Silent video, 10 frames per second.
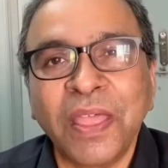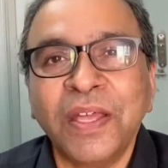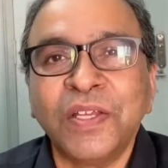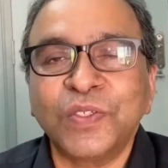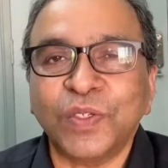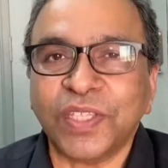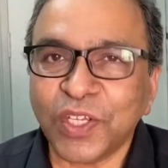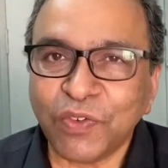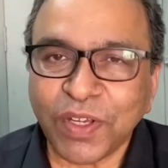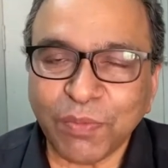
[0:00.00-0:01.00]
So thank
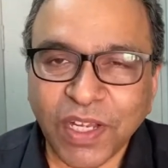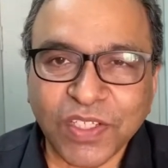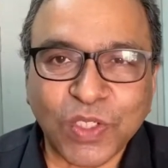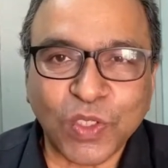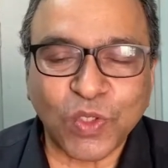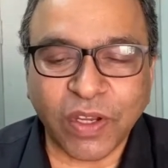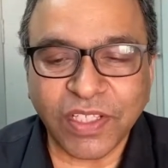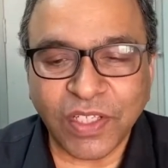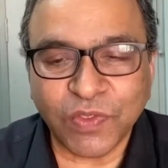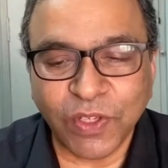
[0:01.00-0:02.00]
you very much to join
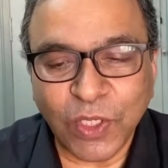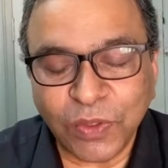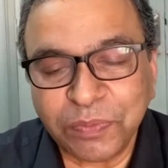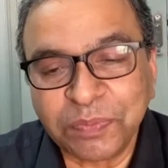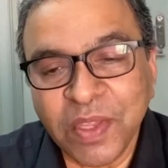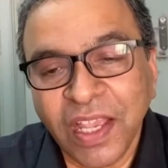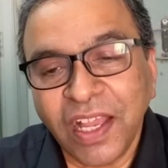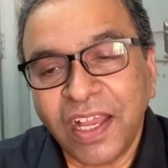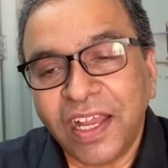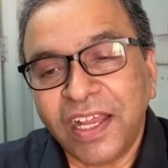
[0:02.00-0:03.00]
this video,
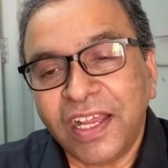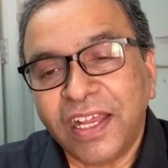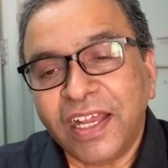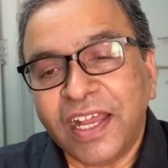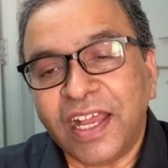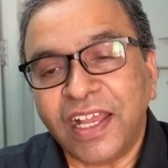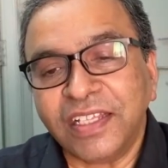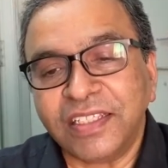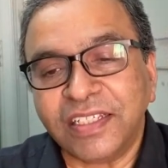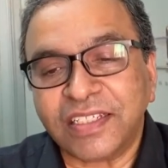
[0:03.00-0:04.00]

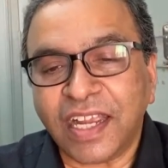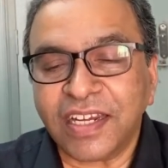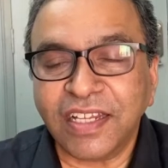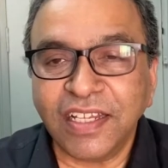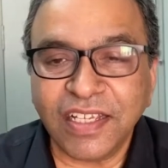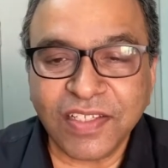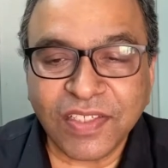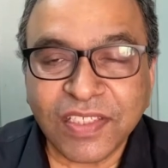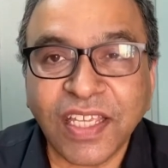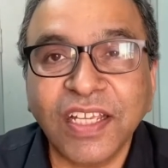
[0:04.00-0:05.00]
and the title is
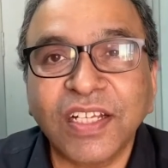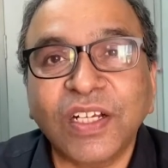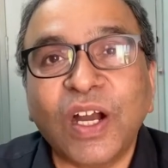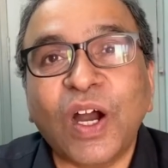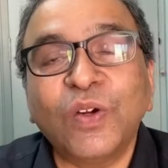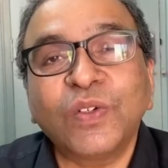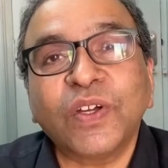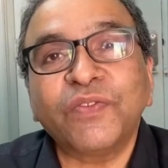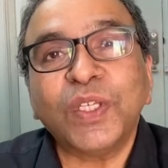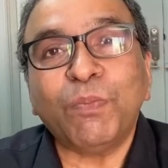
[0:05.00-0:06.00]
Think Out
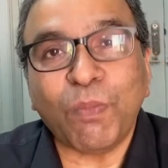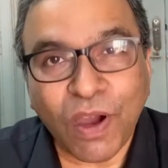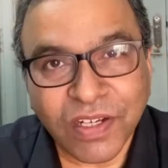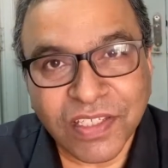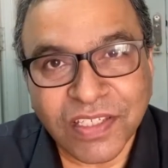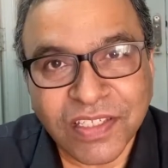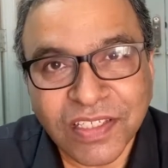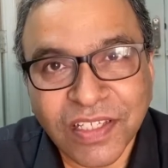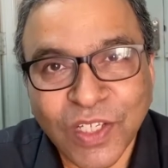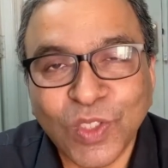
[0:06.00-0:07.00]
of the Box
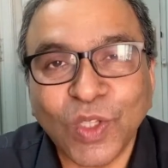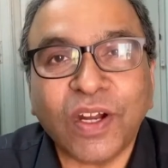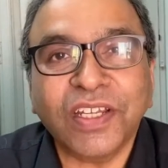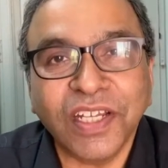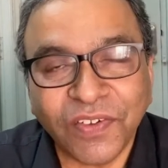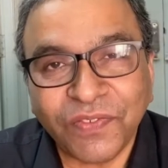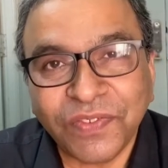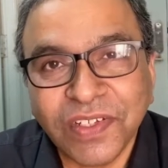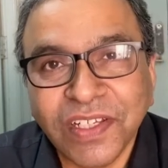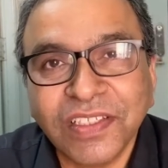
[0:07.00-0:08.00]
is Not Enough.
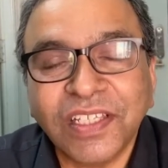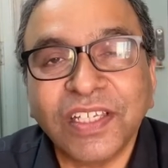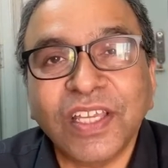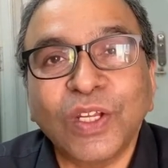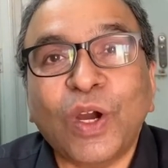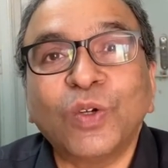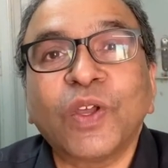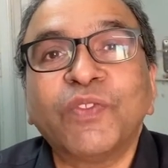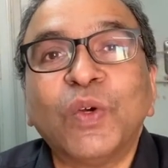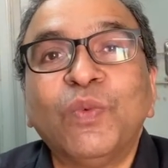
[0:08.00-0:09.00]
Thinking out
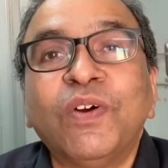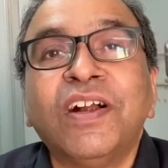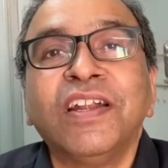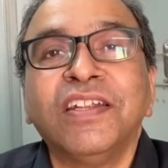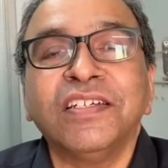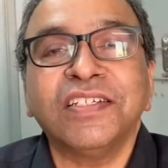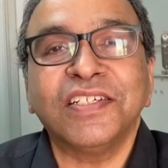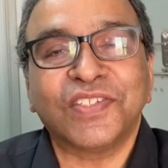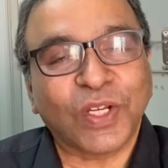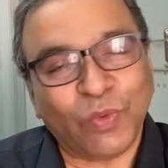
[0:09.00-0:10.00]
of the world
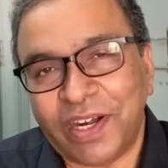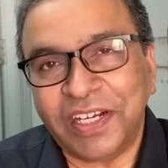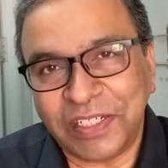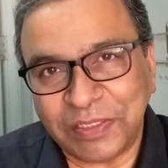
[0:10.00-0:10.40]
is required.